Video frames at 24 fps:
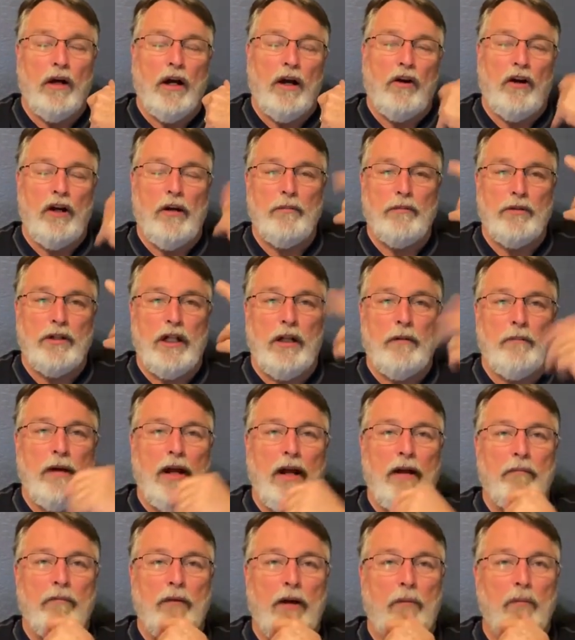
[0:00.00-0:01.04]
I heard him tell him, hey,
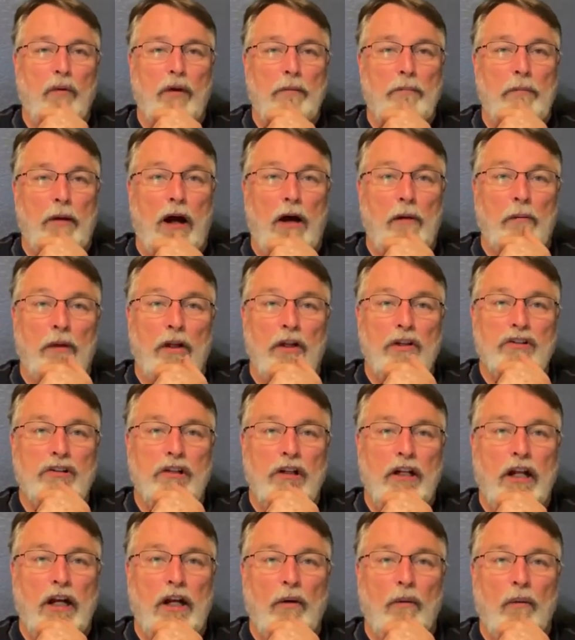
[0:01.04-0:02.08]
I'm with Bob Lusk
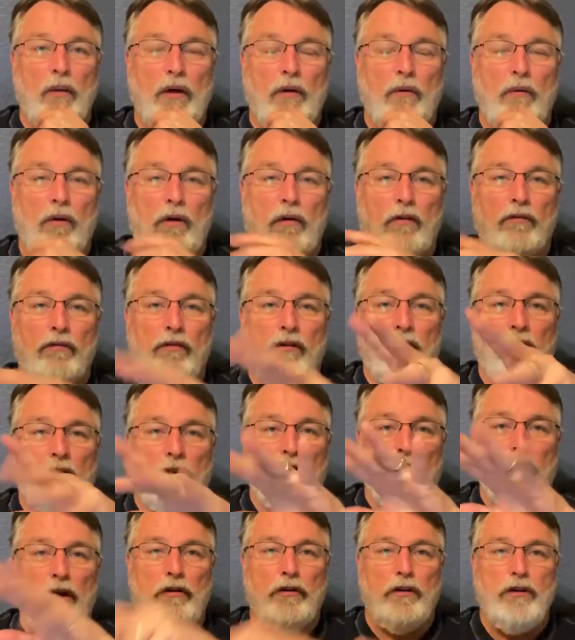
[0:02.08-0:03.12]
today, or we're
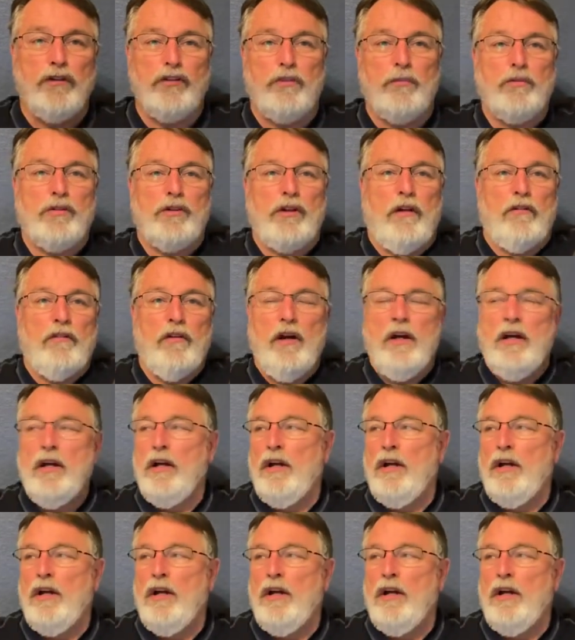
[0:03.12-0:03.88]
going to go do some stuff.